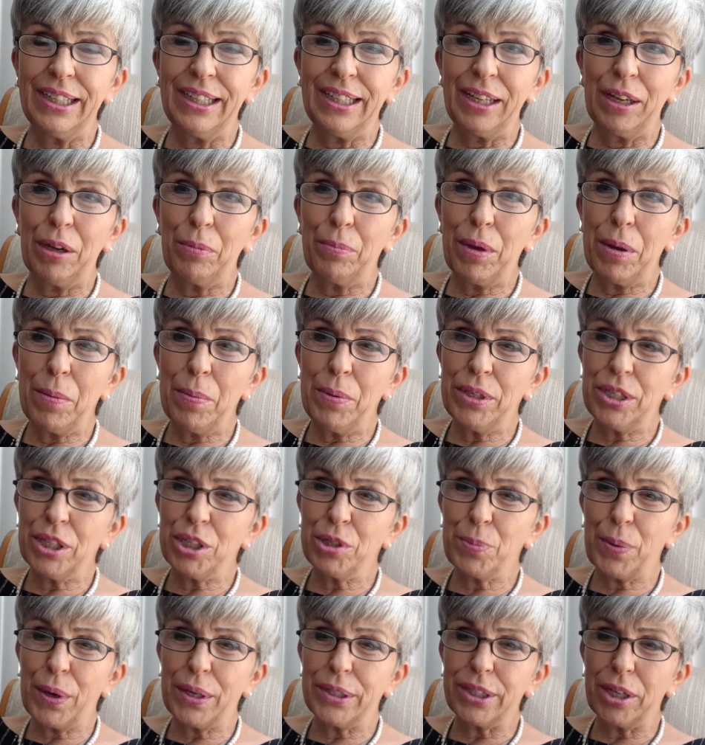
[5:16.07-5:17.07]
And maybe this
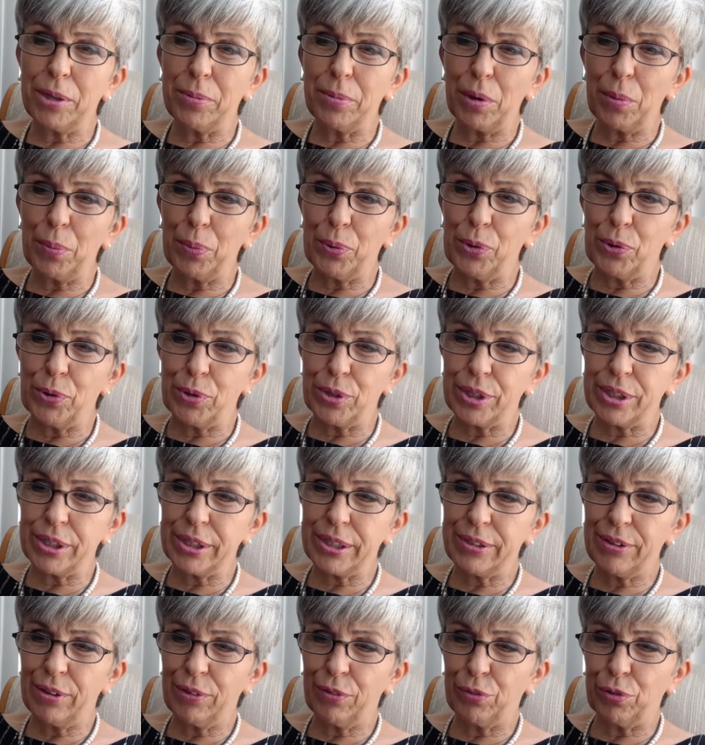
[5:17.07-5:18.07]
pandemic pause
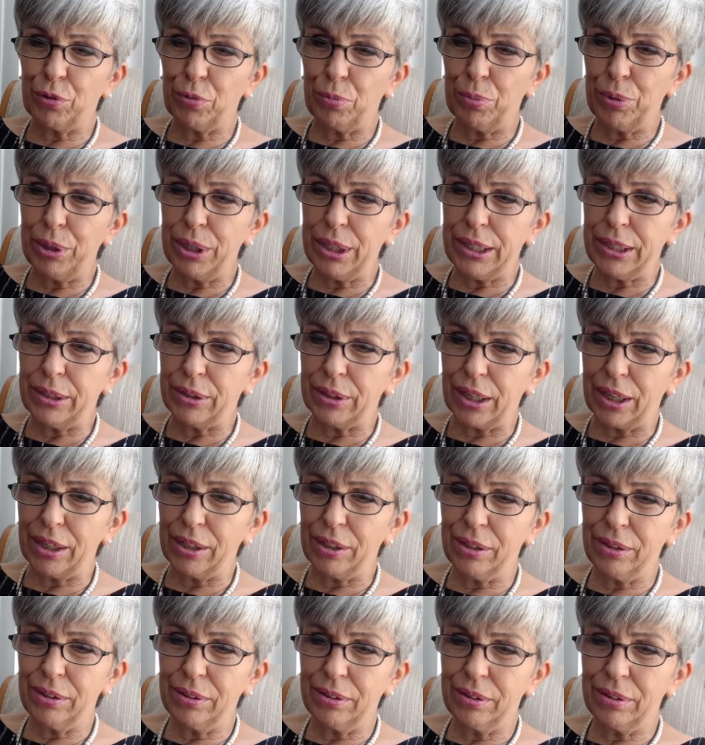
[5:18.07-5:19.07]
for me, and
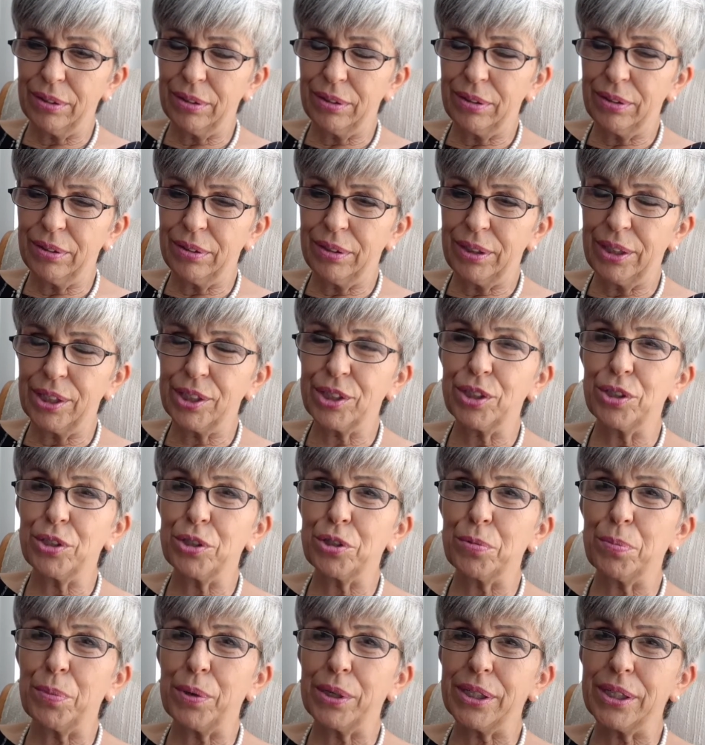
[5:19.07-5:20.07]
I listen to
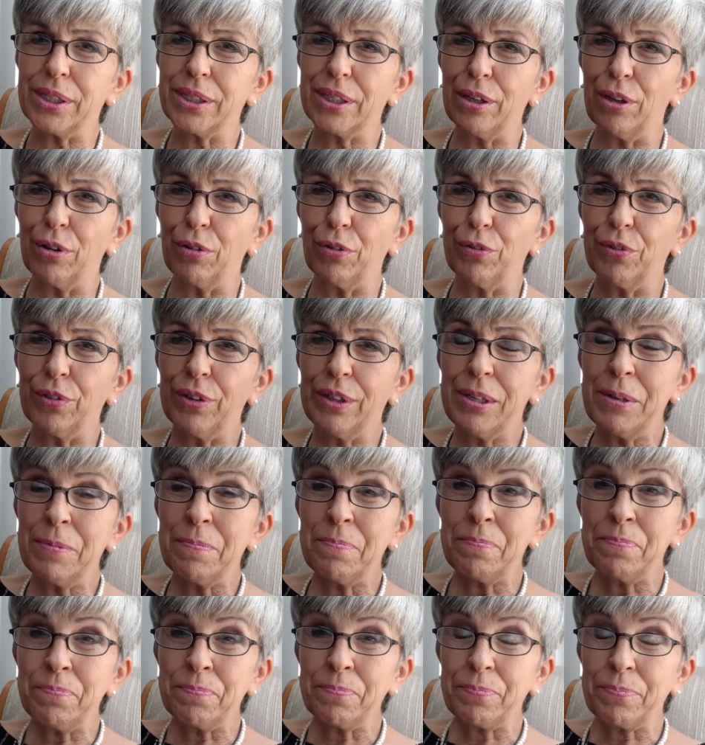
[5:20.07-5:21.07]
myself,
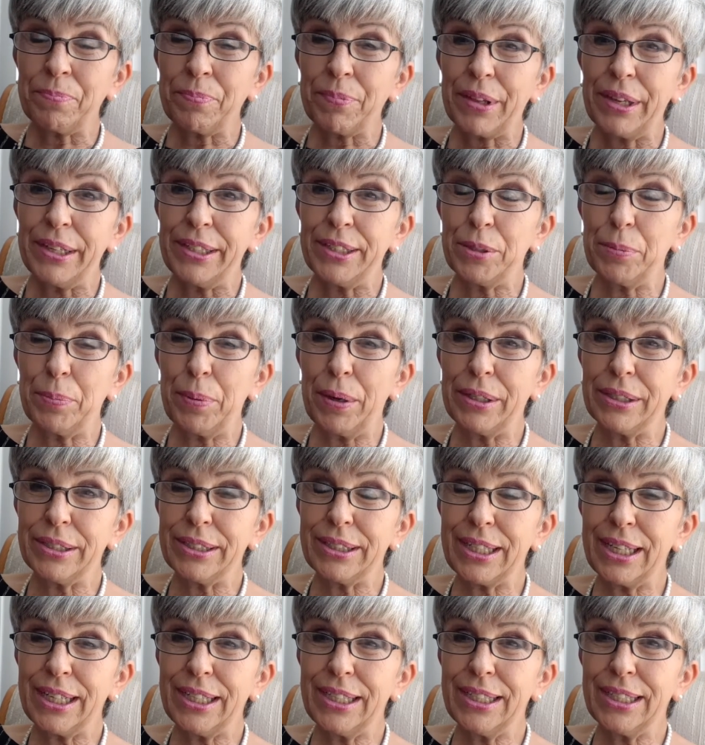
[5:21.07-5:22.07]
it's about
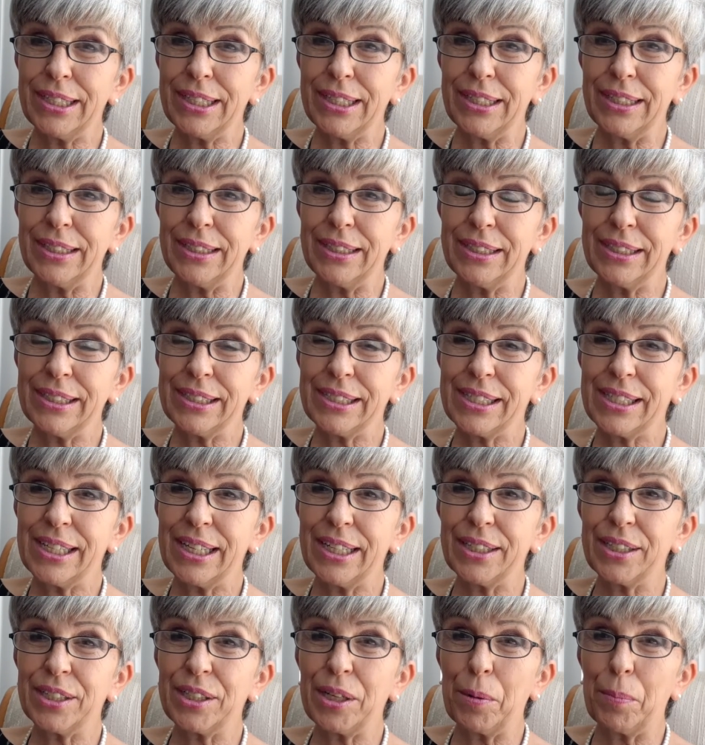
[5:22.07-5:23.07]
taking a
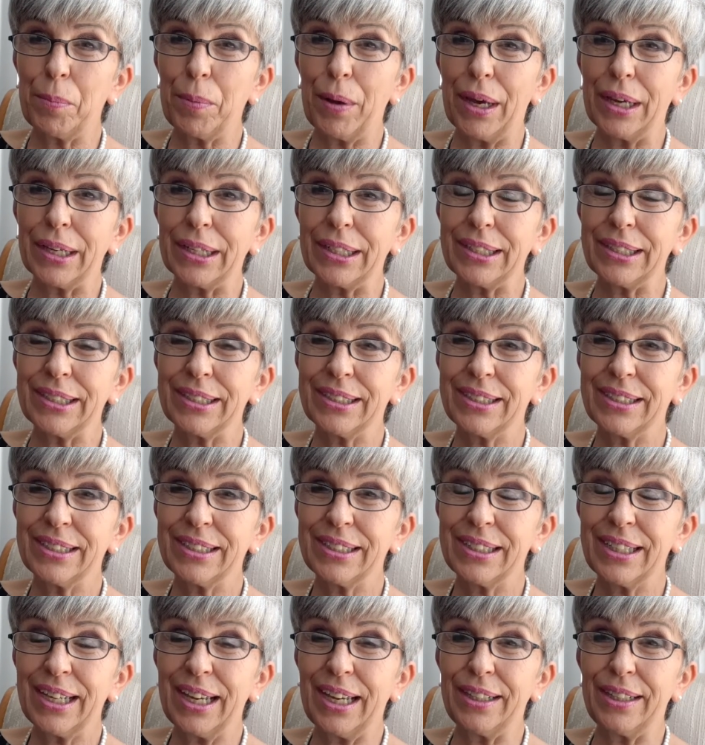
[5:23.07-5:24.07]
step back
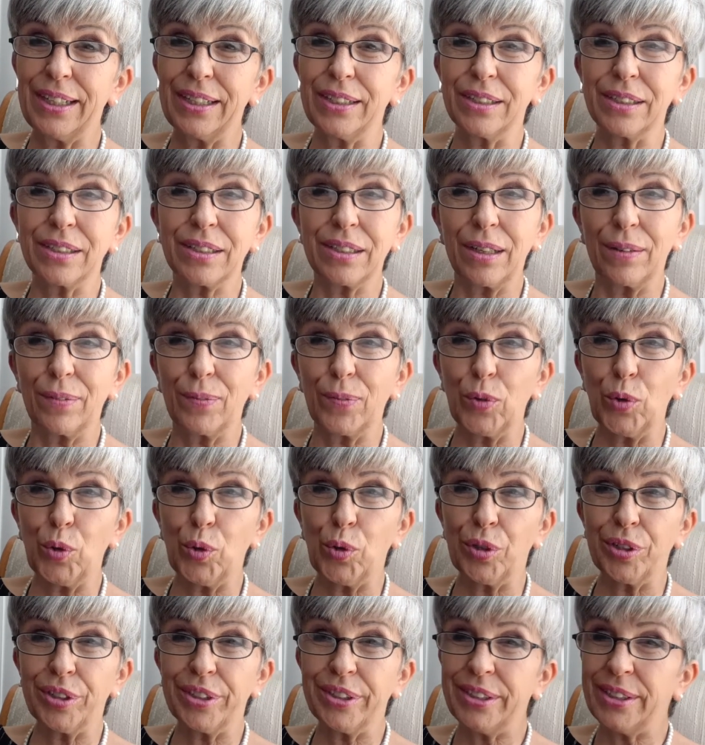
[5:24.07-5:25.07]
and then a step
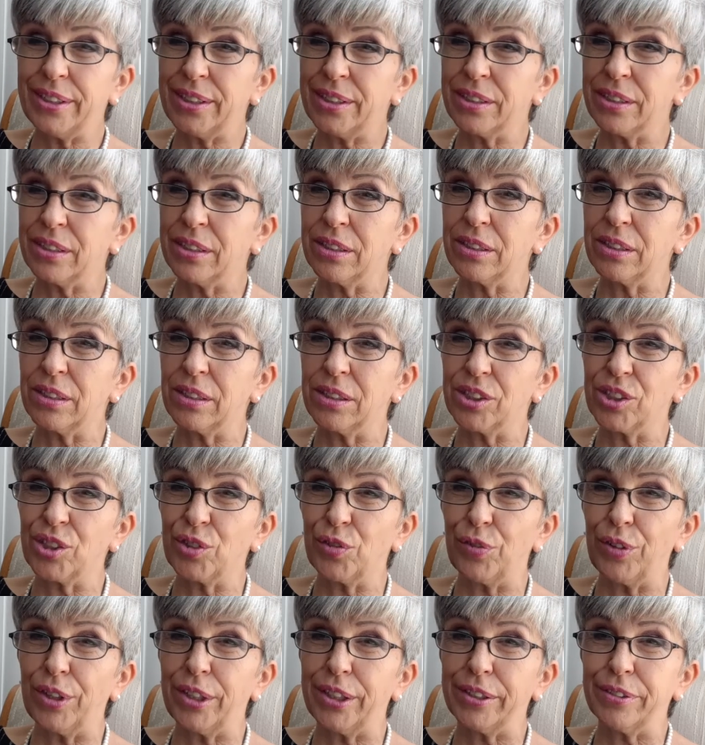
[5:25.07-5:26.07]
forward into the dance of
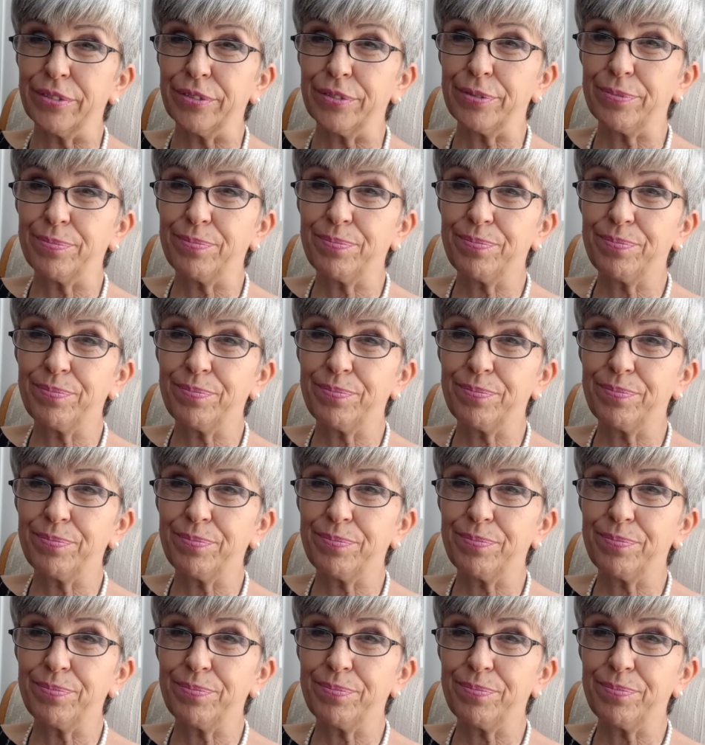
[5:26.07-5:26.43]
life.